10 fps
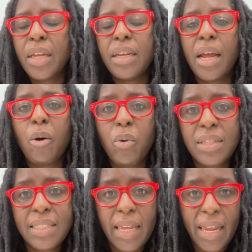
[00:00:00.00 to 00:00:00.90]
Now
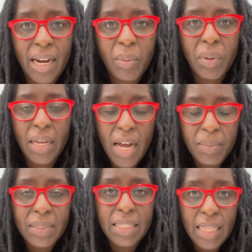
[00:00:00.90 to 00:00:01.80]
once the hair
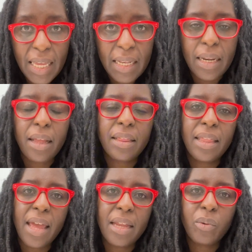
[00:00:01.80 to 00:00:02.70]
becomes thin,
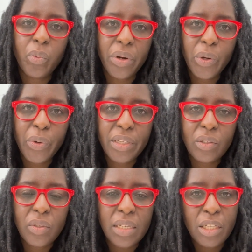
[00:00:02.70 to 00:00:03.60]
then we're going
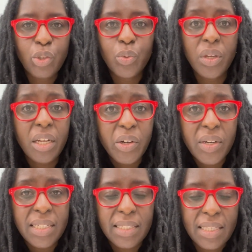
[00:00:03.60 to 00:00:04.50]
to need to
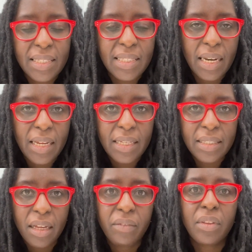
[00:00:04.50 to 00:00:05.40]
increase the
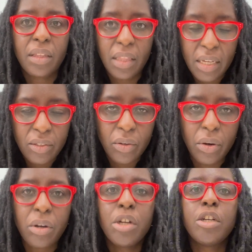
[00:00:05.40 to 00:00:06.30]
settings of the laser